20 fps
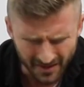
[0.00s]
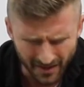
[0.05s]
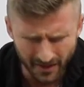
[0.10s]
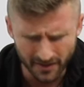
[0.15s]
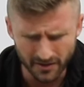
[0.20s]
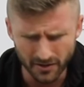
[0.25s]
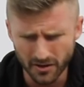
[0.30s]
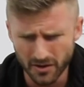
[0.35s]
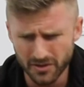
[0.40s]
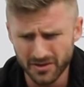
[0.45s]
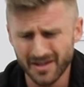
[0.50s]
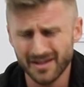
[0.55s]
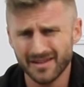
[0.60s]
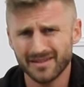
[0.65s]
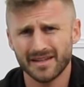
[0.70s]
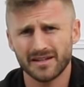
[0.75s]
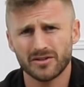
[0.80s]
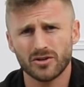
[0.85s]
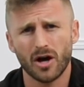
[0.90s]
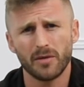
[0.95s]
Another thing
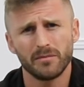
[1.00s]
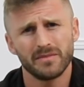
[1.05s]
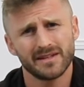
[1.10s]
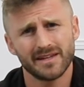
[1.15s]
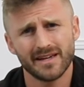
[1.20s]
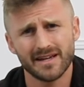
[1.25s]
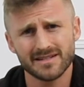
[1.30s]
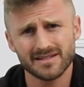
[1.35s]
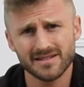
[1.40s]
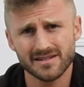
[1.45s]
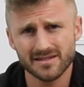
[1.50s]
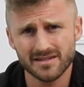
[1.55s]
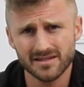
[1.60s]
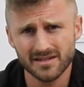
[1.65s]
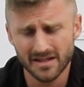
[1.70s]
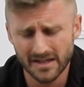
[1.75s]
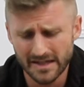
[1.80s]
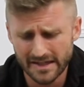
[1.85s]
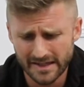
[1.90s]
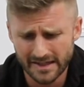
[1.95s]
that complicates
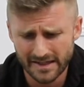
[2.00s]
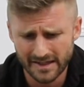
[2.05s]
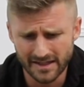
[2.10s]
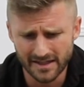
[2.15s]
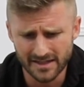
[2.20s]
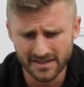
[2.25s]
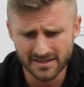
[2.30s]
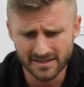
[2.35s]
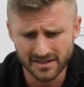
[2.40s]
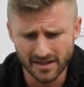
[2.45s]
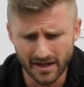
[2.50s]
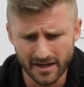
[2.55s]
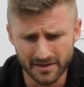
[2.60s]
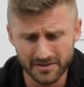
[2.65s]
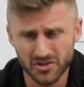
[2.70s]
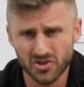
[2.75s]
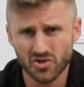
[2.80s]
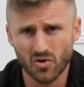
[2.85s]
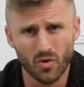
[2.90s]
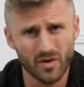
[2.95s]
this is
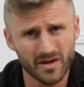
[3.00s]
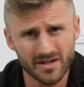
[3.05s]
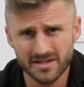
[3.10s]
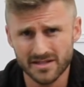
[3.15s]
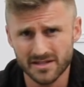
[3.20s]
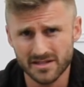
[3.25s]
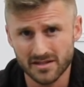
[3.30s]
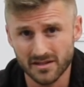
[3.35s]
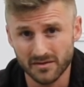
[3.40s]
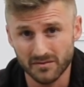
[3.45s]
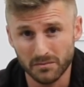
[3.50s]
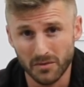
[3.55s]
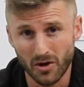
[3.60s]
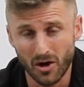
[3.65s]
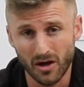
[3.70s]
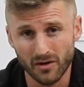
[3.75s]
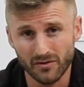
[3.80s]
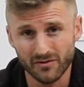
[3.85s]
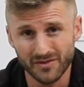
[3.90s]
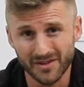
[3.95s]
the scoring system
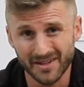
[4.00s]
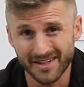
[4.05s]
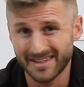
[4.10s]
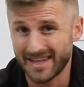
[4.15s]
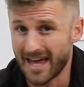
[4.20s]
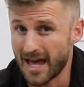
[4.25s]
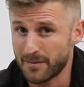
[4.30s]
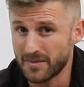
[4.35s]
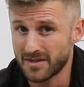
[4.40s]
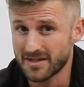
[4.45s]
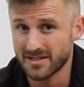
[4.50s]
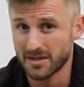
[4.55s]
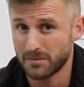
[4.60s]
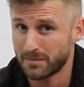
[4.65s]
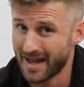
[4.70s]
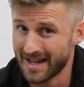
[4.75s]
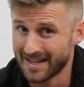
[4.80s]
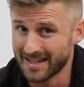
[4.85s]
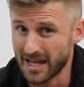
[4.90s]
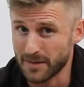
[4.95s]
of gammons and
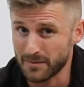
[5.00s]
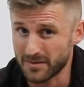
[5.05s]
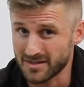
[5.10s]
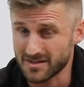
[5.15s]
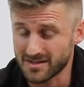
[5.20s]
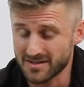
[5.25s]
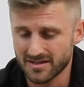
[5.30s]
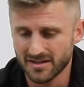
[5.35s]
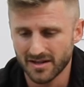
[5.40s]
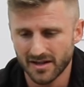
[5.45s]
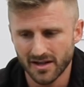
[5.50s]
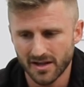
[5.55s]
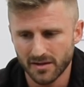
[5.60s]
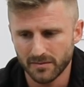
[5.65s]
backgammons.